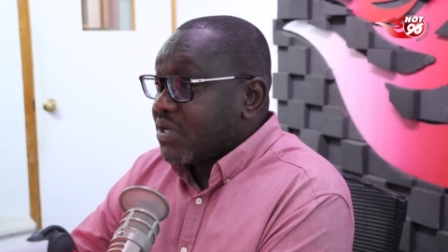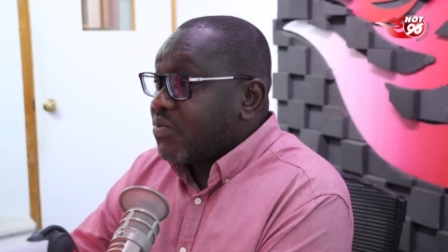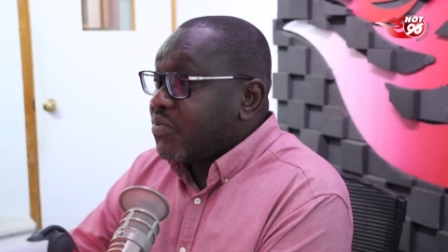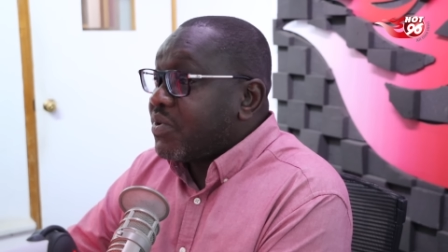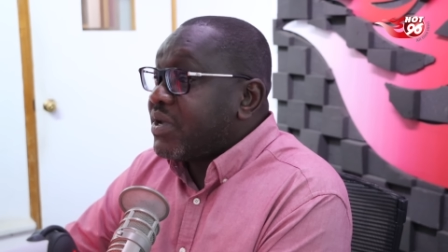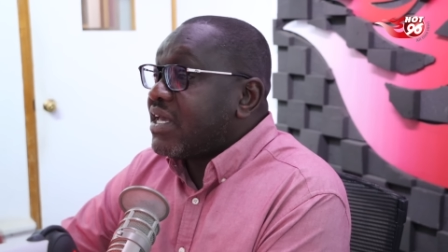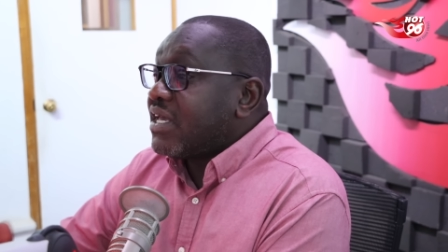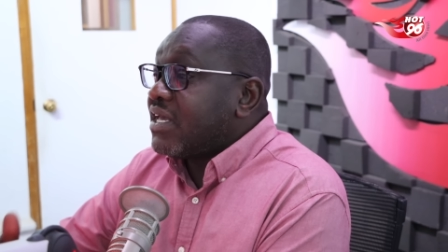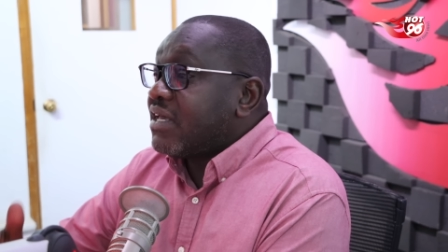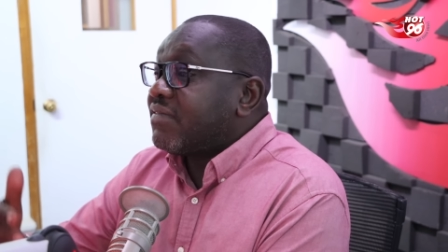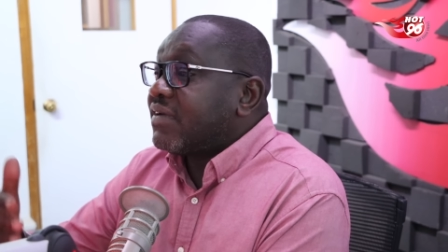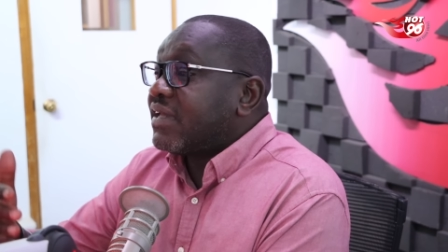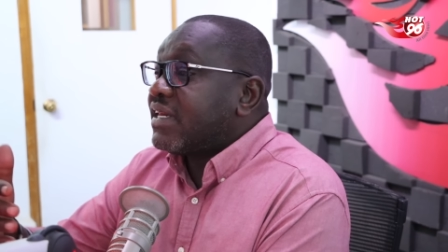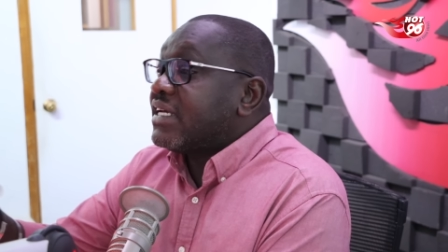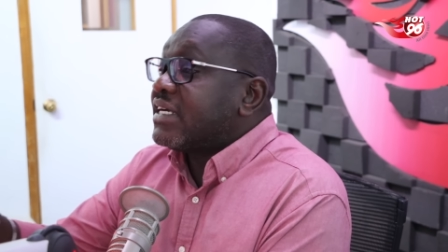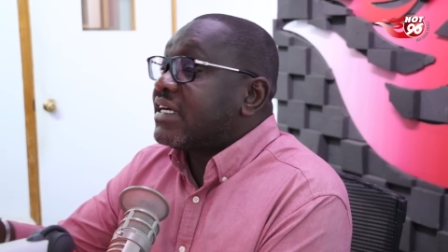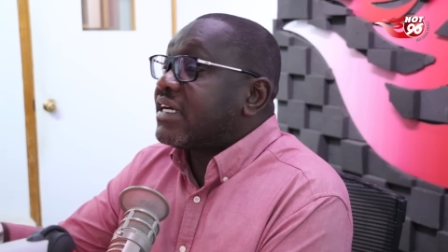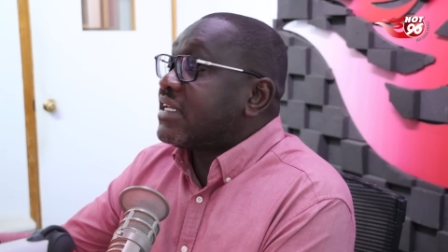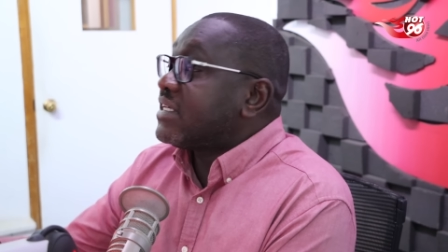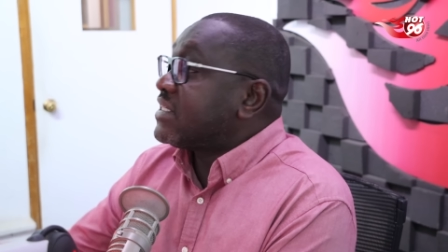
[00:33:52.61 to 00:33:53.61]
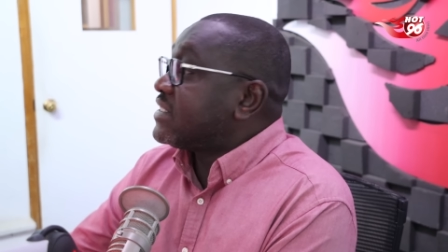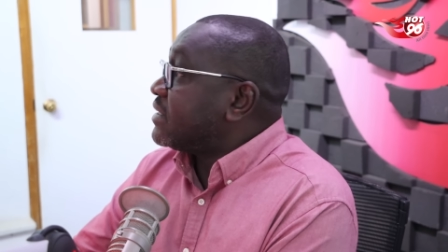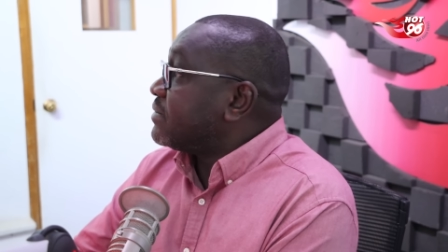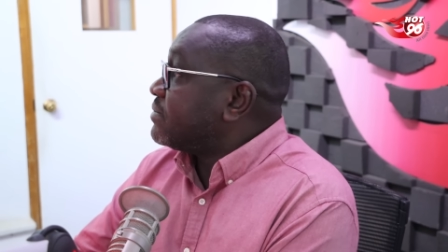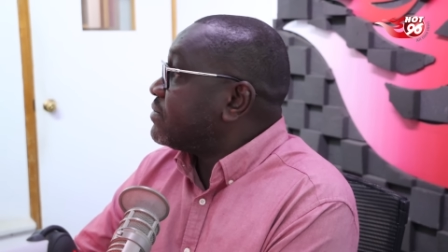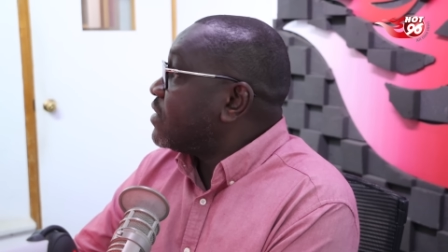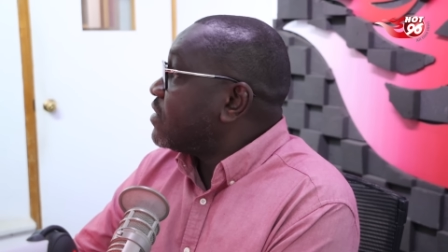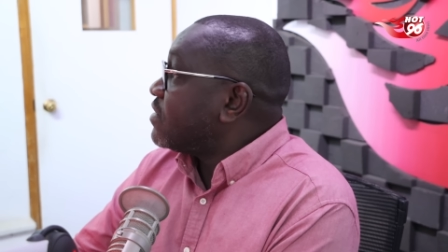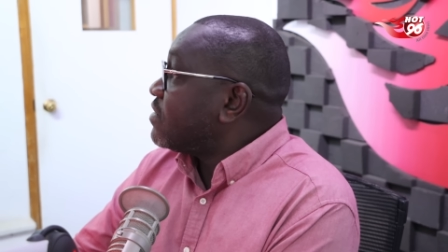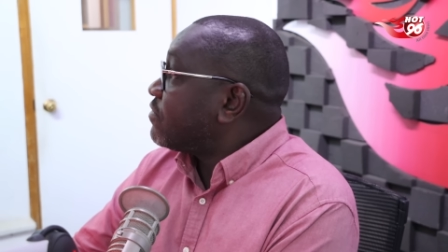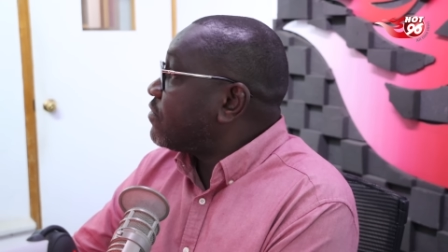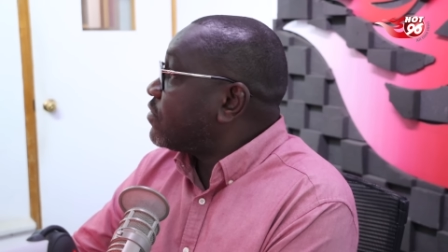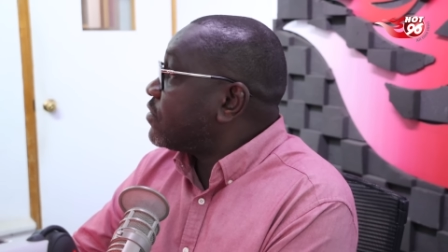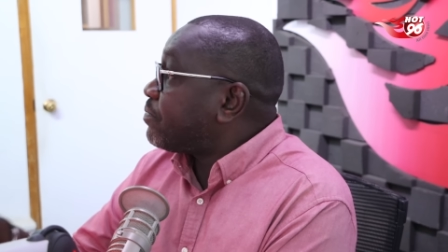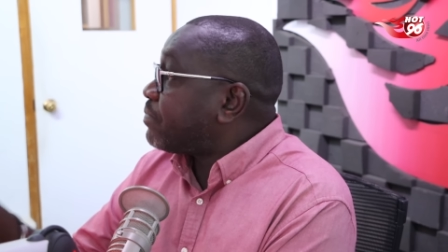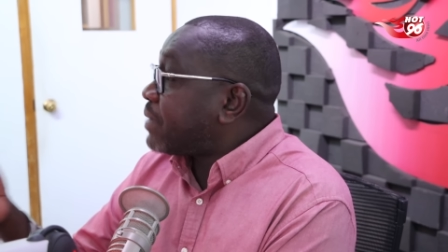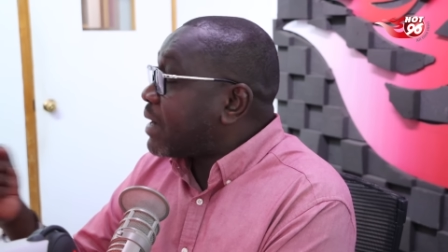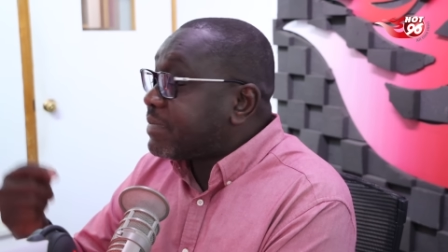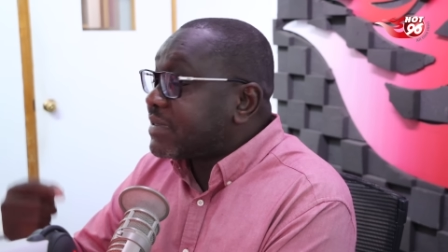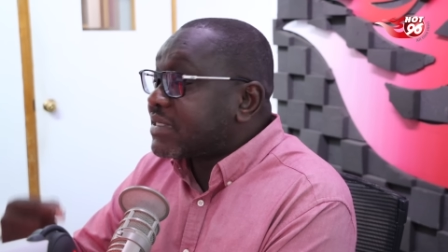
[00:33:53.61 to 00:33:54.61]
we even increase them for
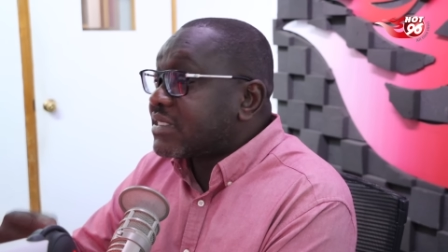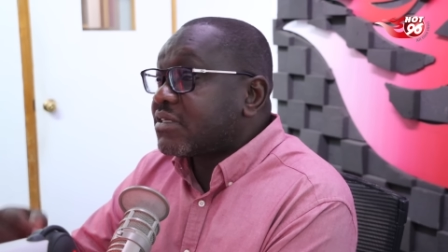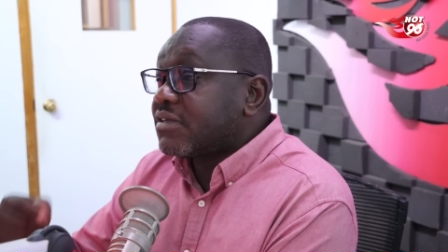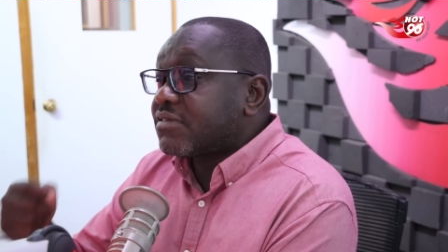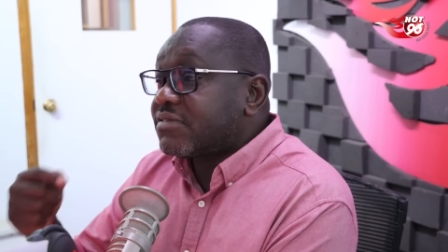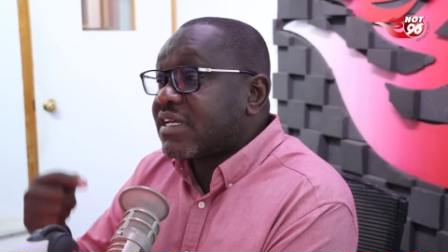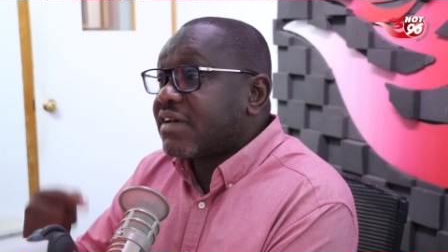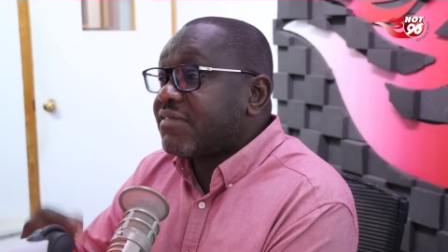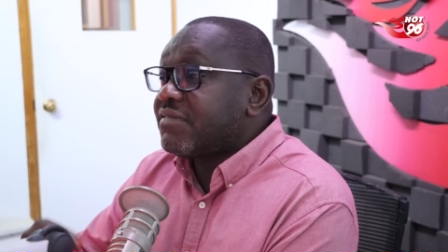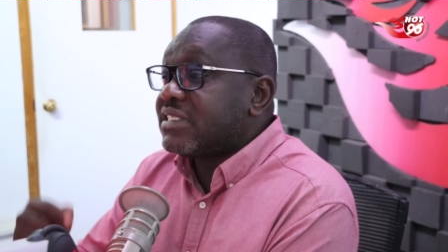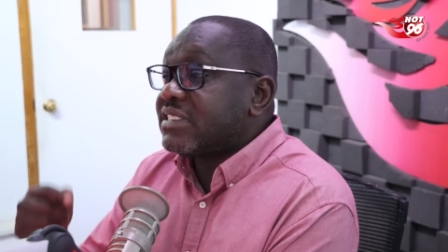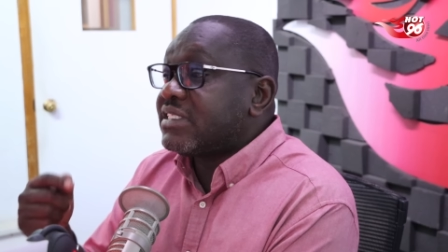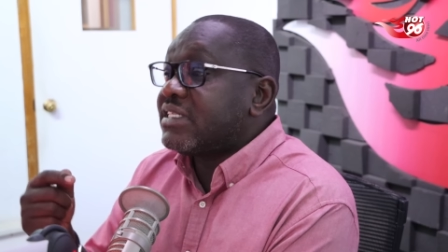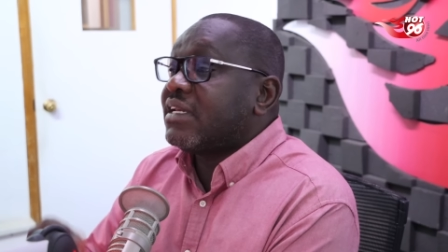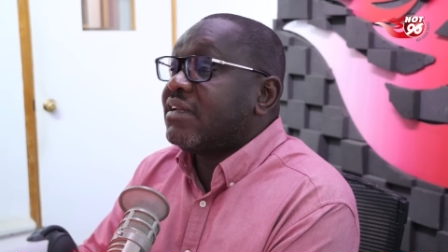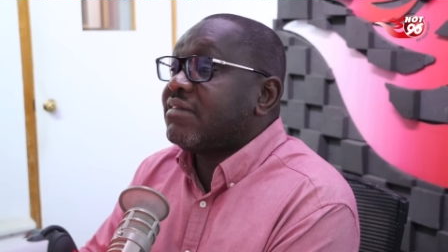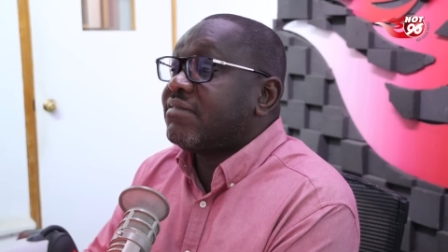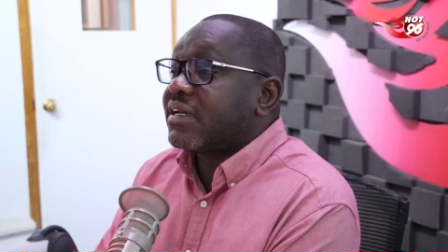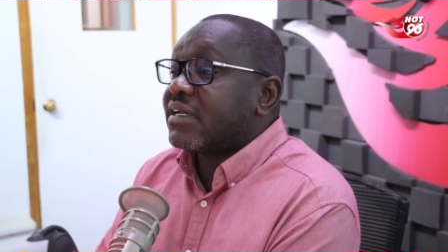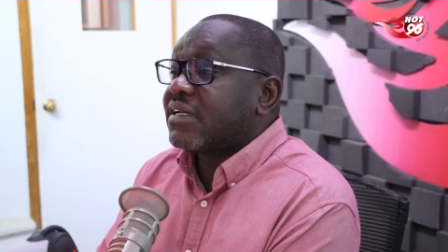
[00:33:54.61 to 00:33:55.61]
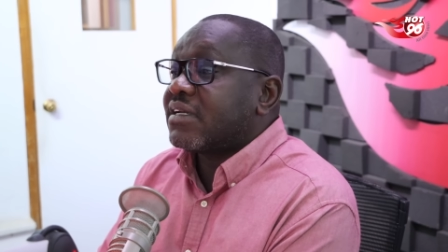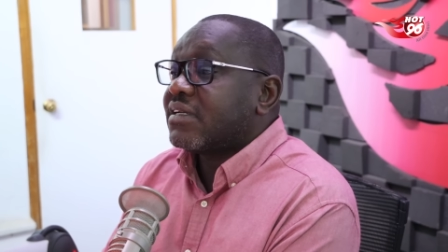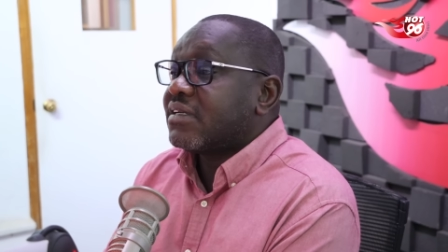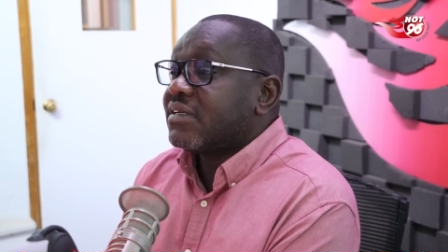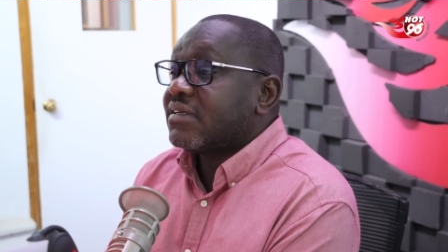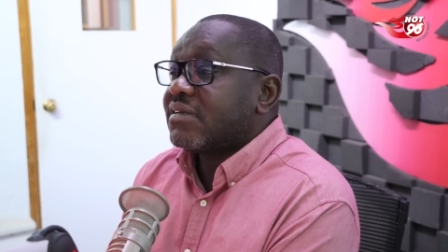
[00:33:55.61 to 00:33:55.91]
purposes of service delivery.